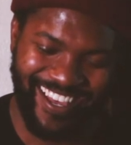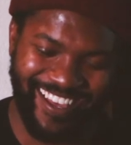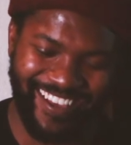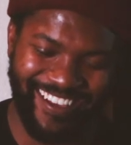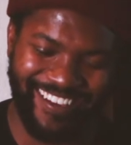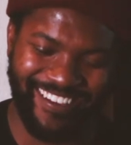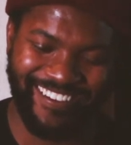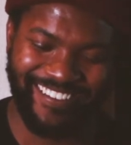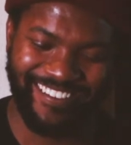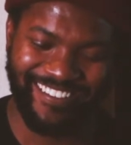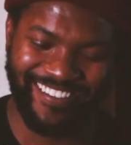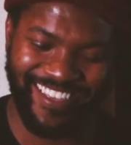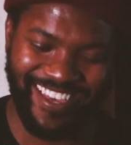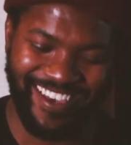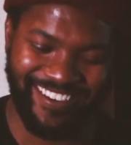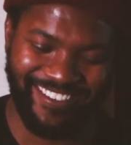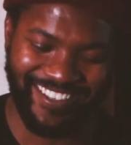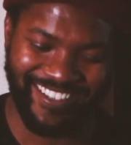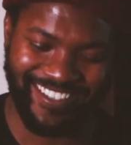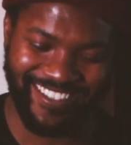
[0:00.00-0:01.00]

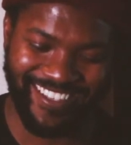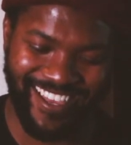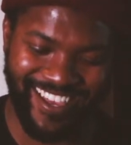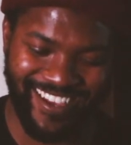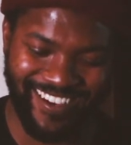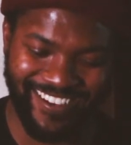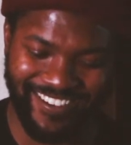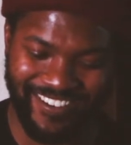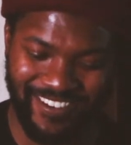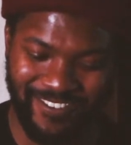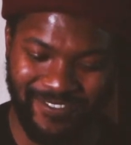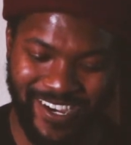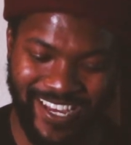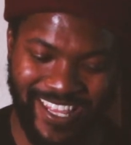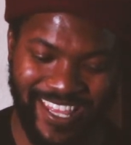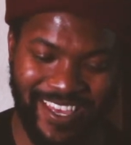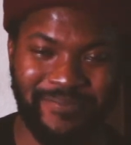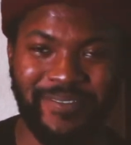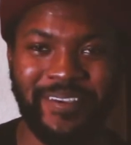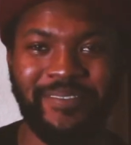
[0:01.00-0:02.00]
don't know why
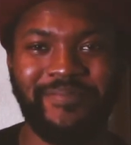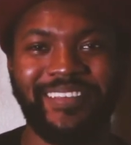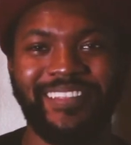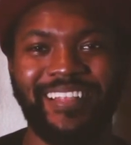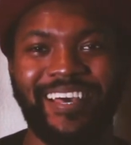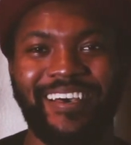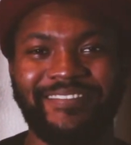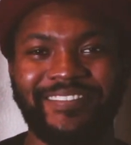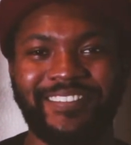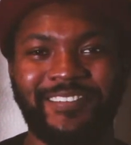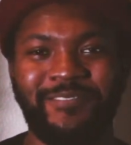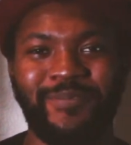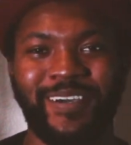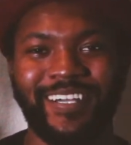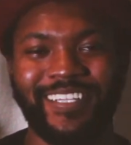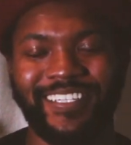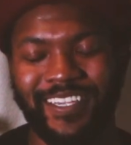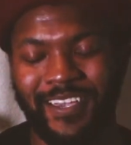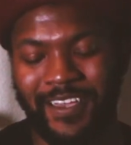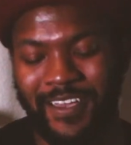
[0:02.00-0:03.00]
that made me laugh so
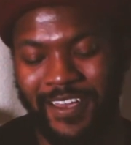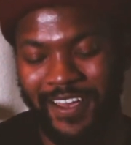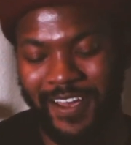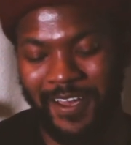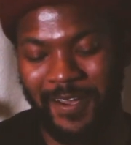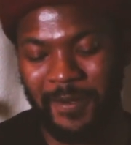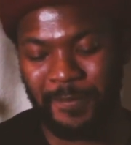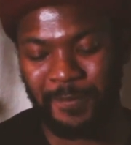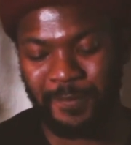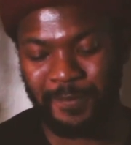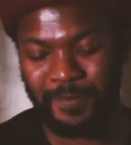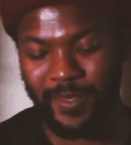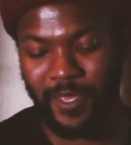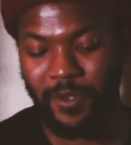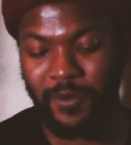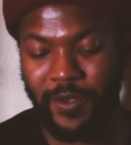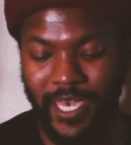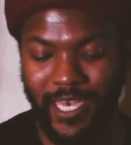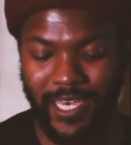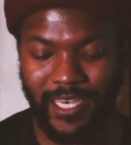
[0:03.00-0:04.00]
much.
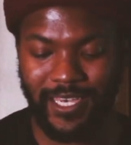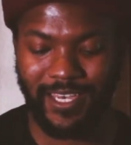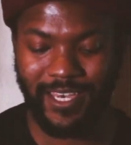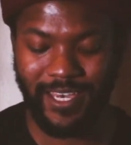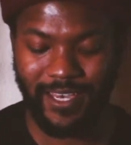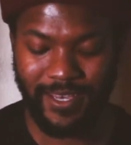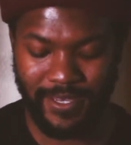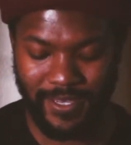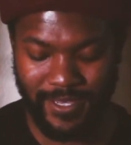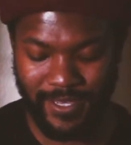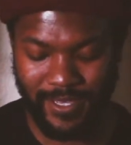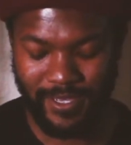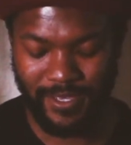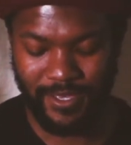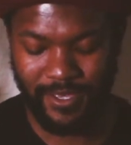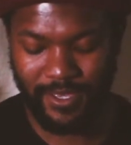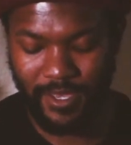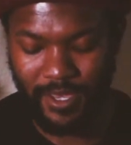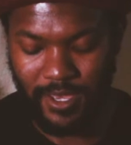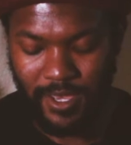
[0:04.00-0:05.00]
Okay.
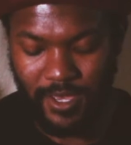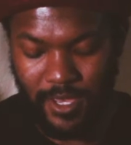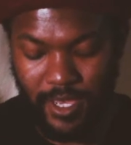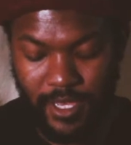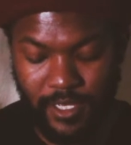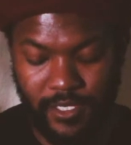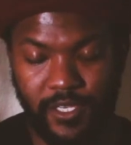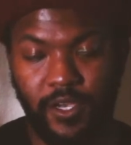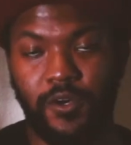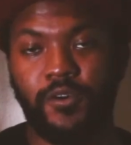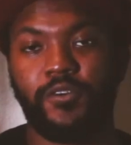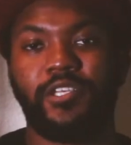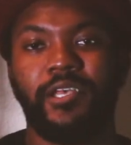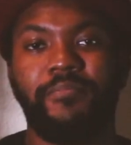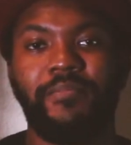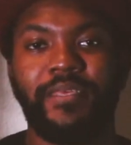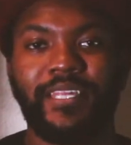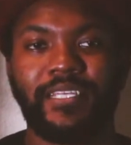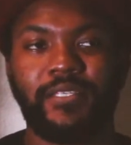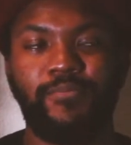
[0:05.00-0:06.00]
So
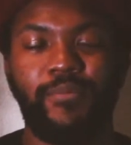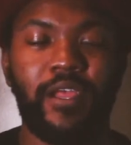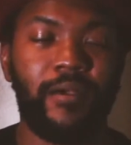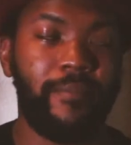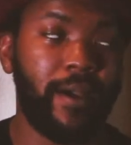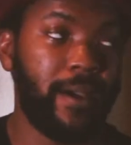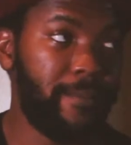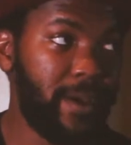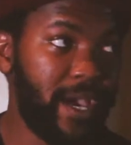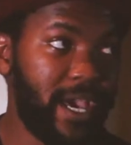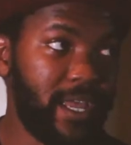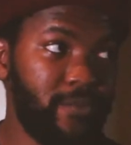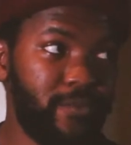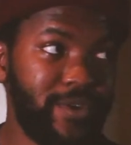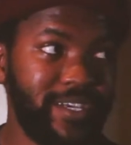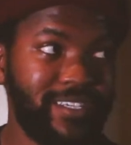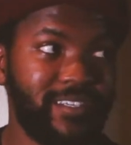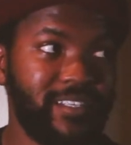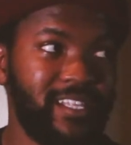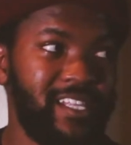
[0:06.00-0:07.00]
something that's been on my mind
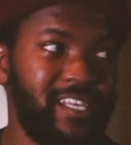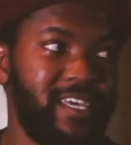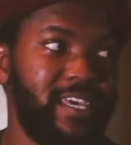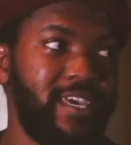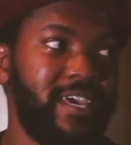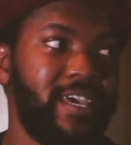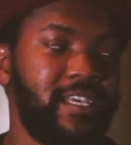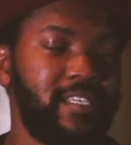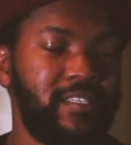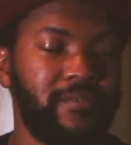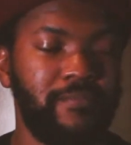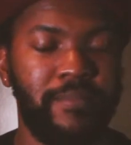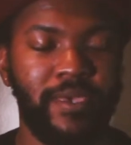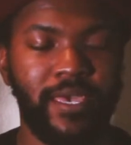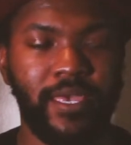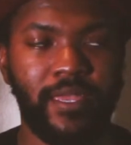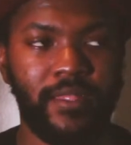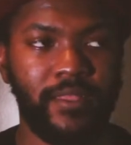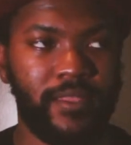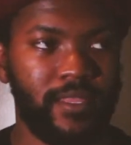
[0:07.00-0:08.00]
recently has
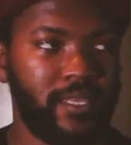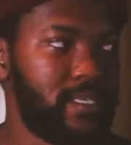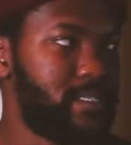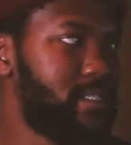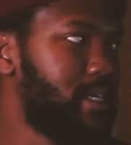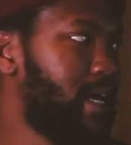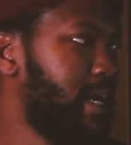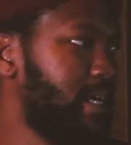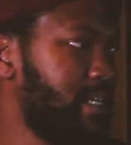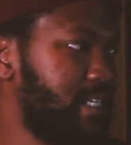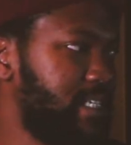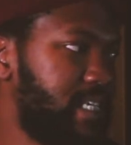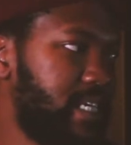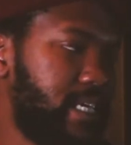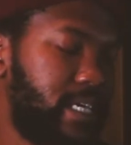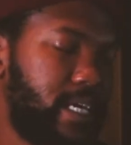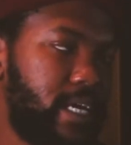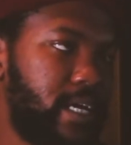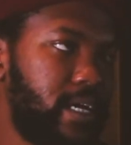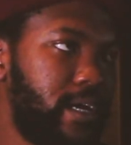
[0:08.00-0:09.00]
been this
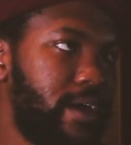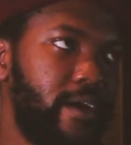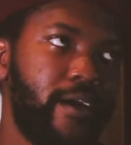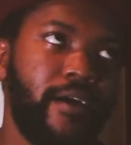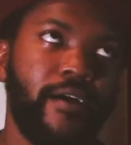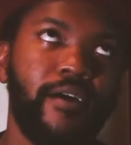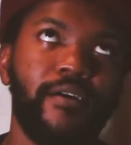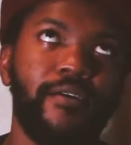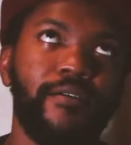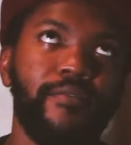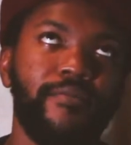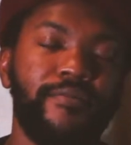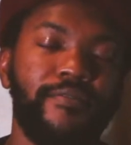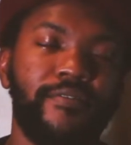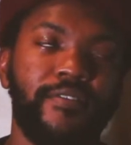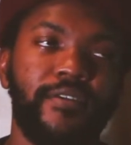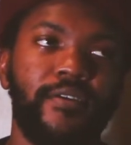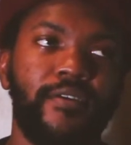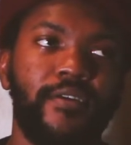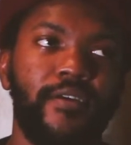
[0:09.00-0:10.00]
idea of
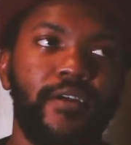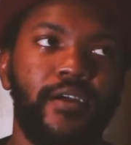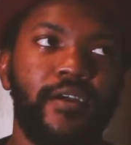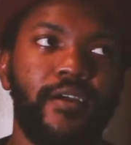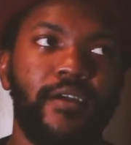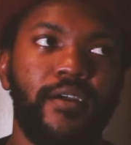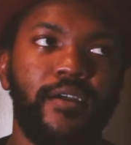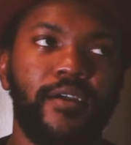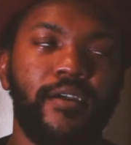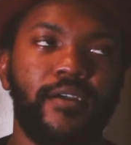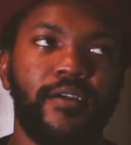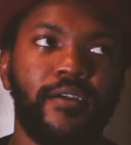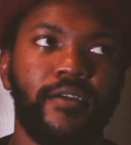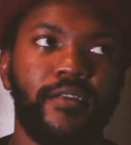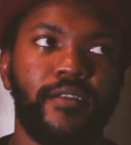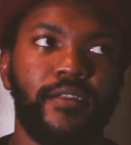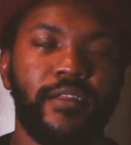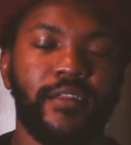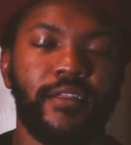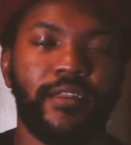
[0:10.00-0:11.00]

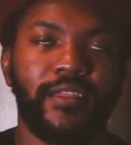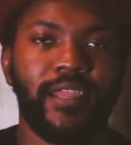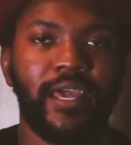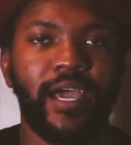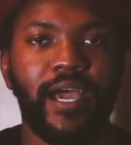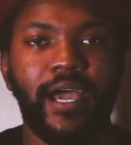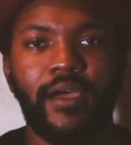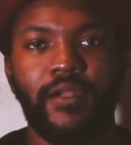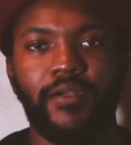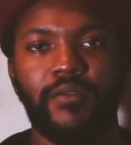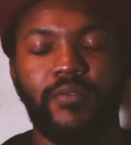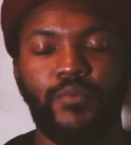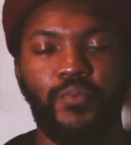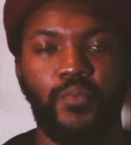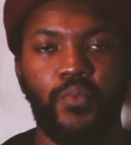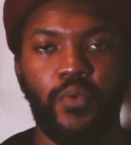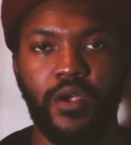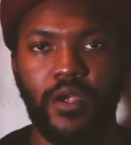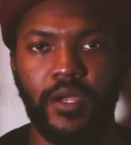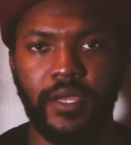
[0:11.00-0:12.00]
not
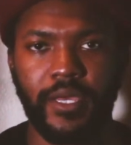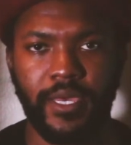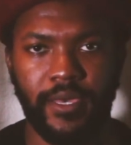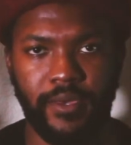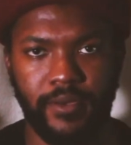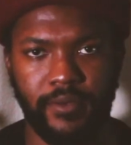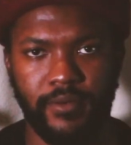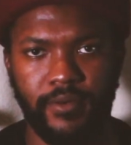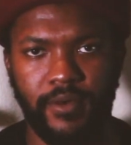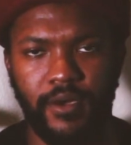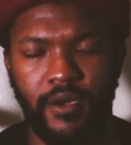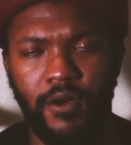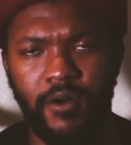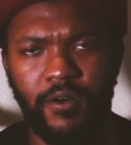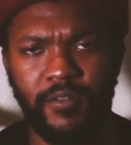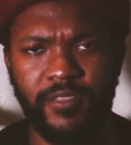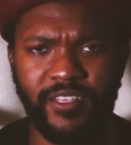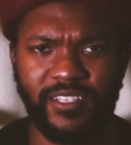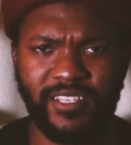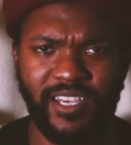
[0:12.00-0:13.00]
working all
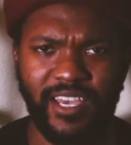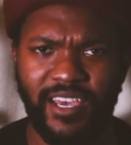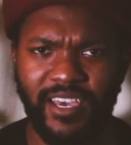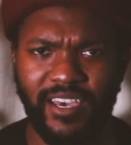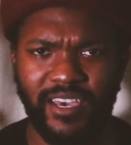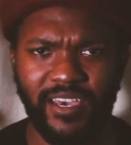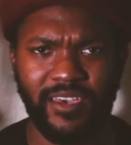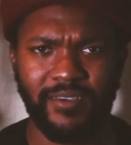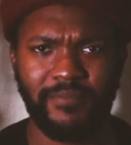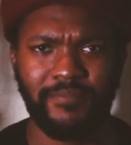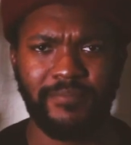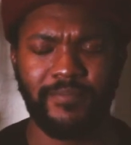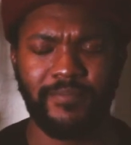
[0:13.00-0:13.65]
the time.